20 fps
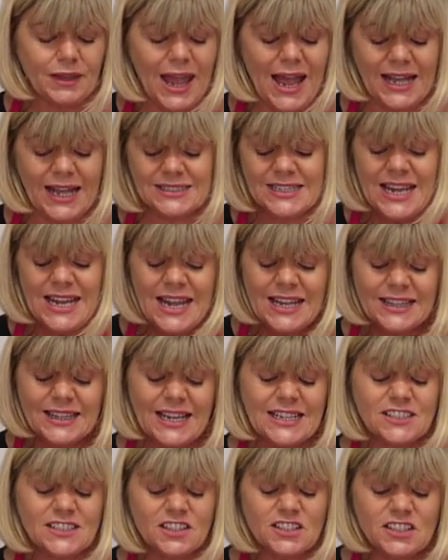And
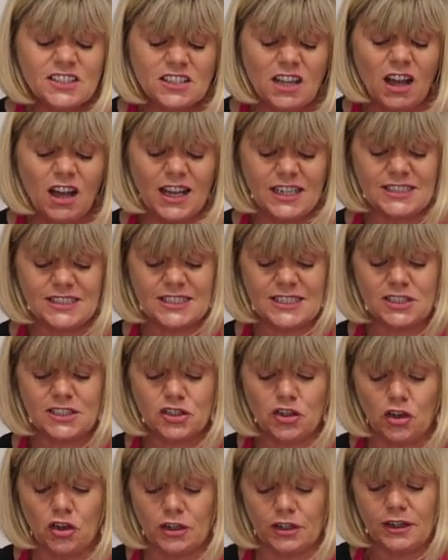these are dyed
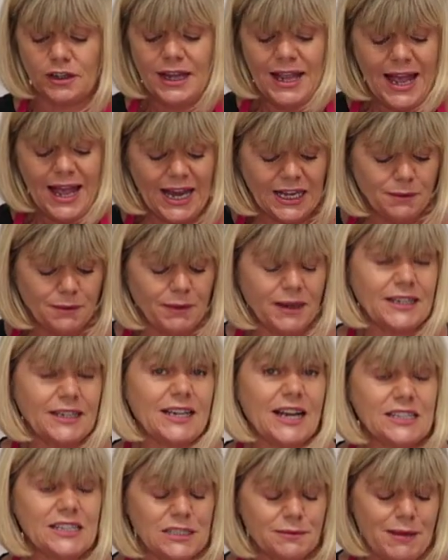this colour. Anybody
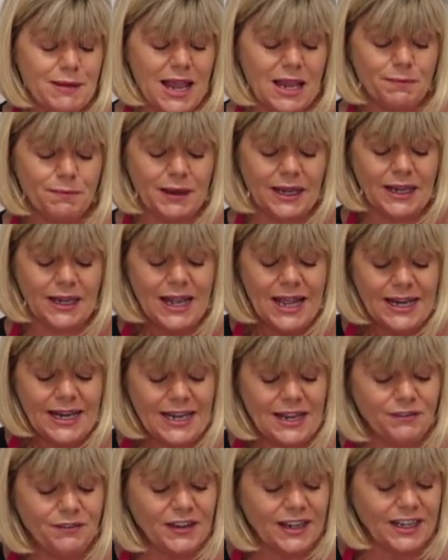that's maybe
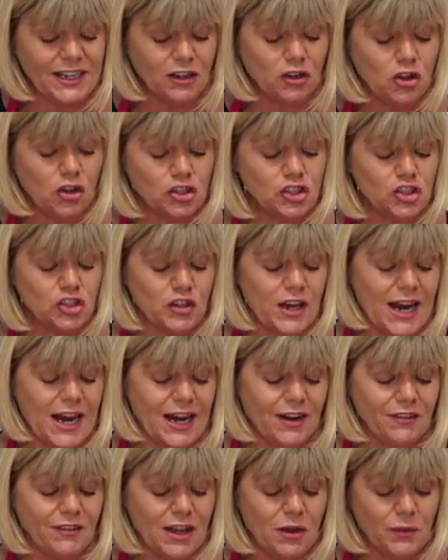living in a country
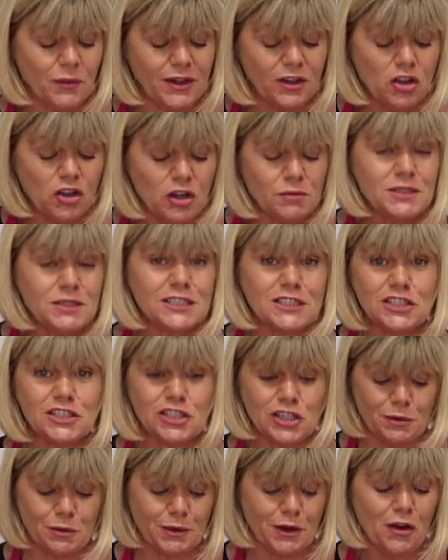area, when it comes to the
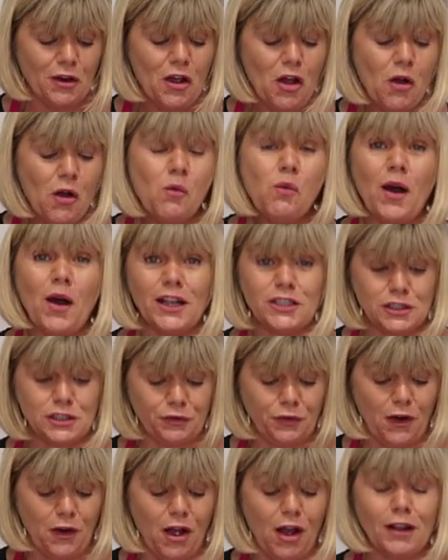summer, watch
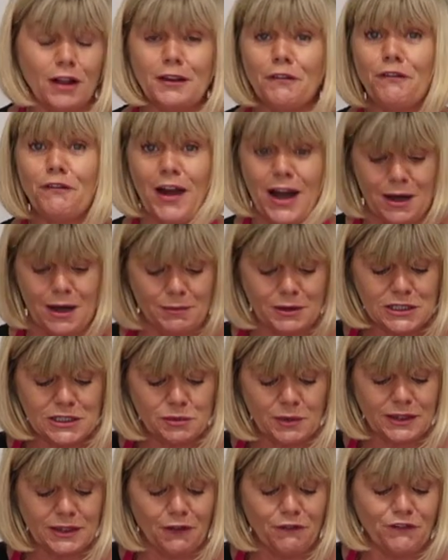for all the
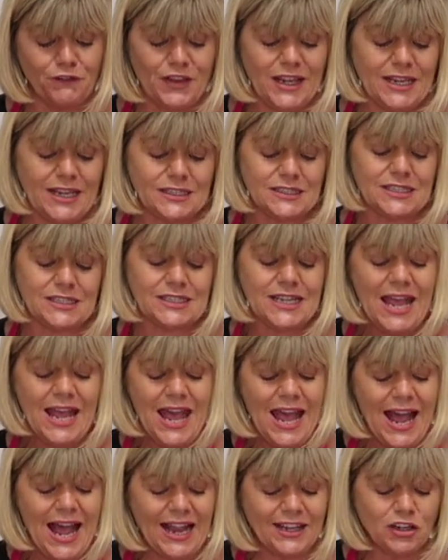farmers with their fields.
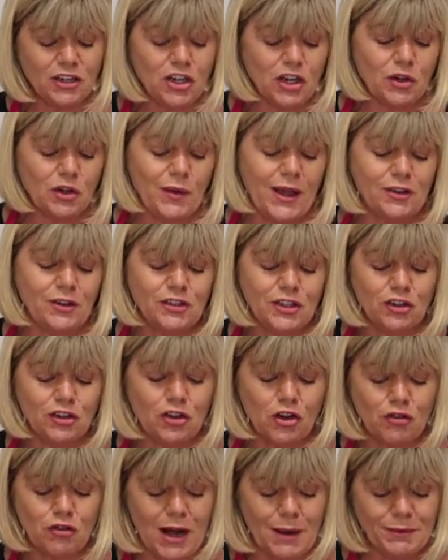And you can go out and you
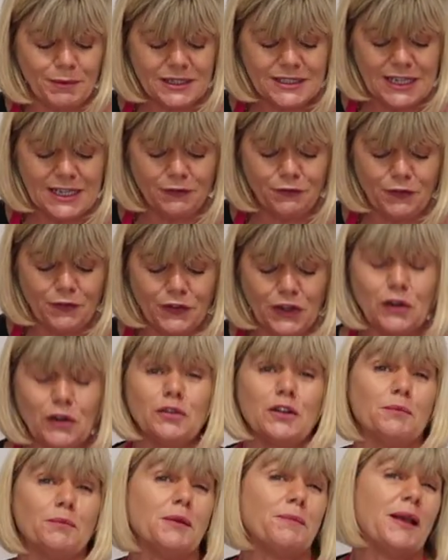could grab yourself a few
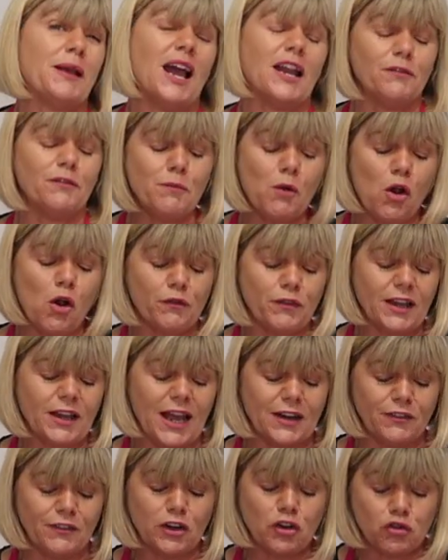of them. They'll be kind of more of a
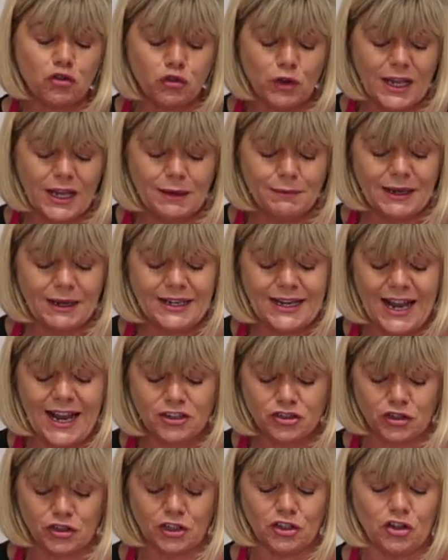kind of a creamy
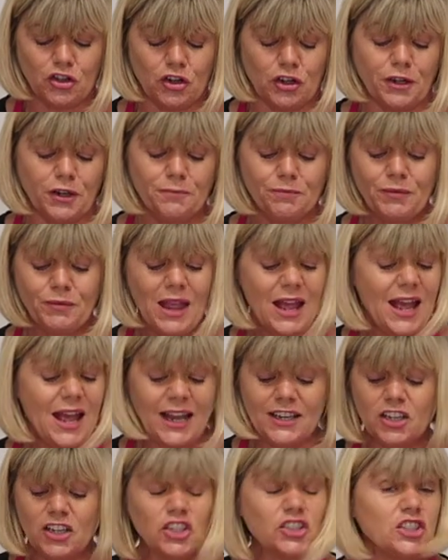natural colour.
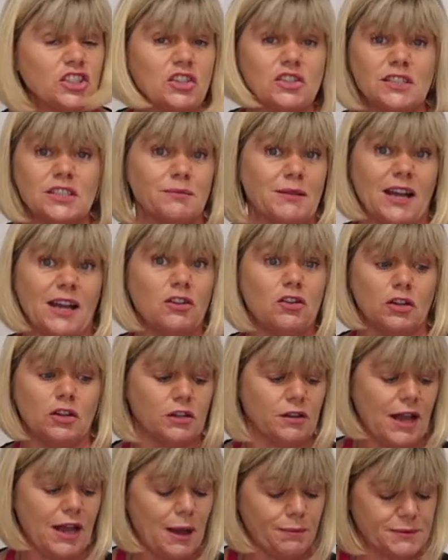And you could use them that
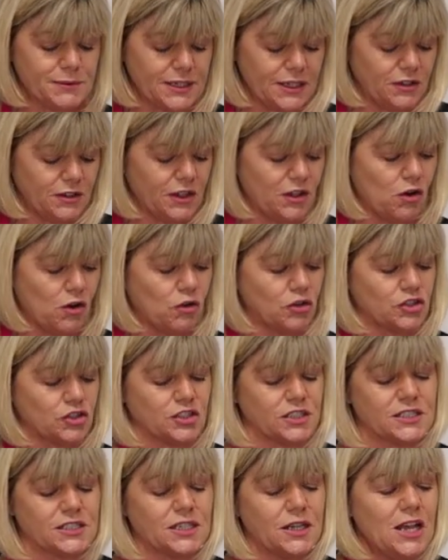colour. Absolutely
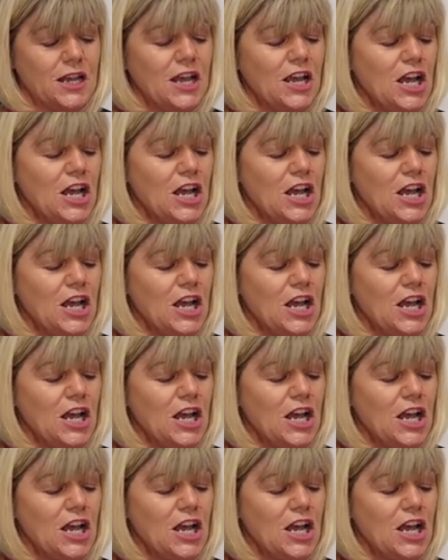gorgeous.